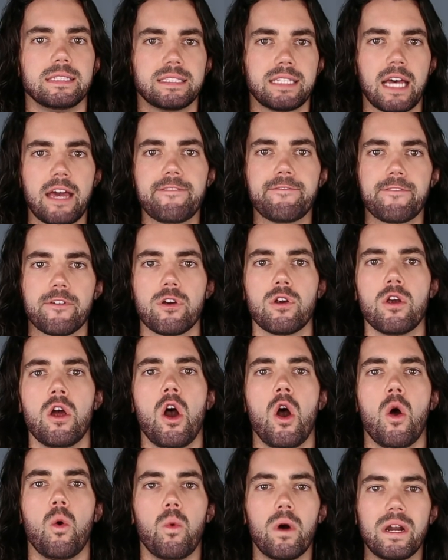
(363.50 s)
decipher
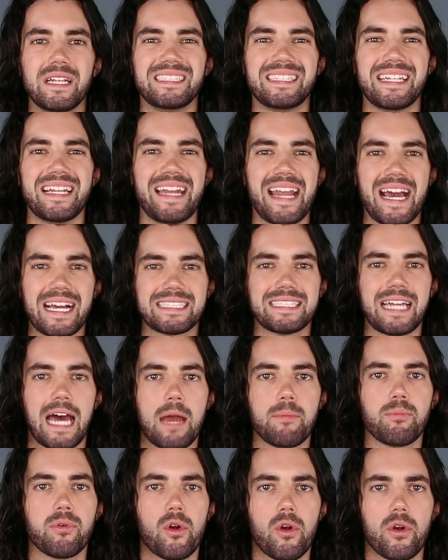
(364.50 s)
what is the next
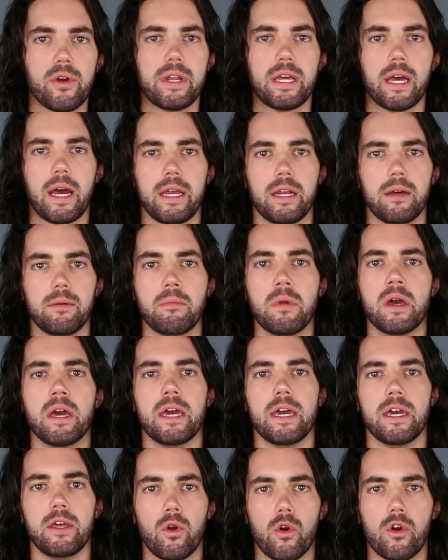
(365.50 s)
high priority item
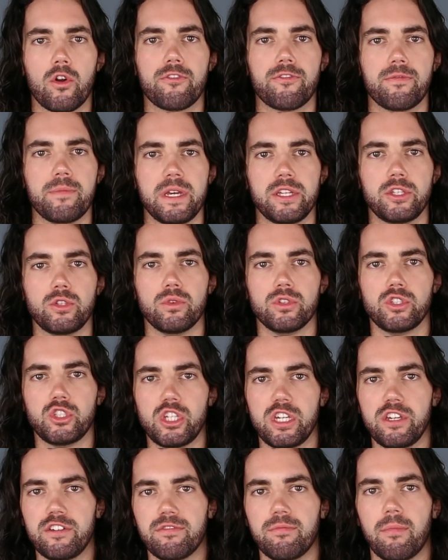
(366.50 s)
in order for me to
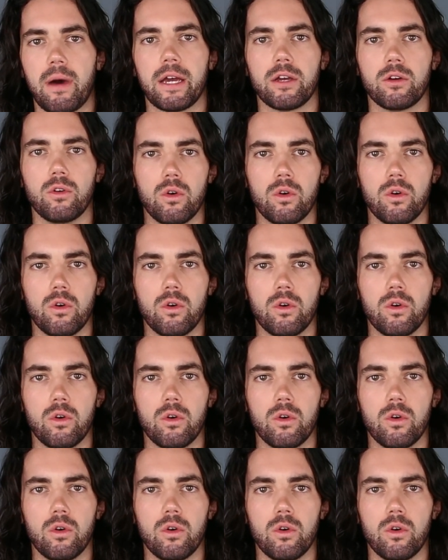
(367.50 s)
achieve my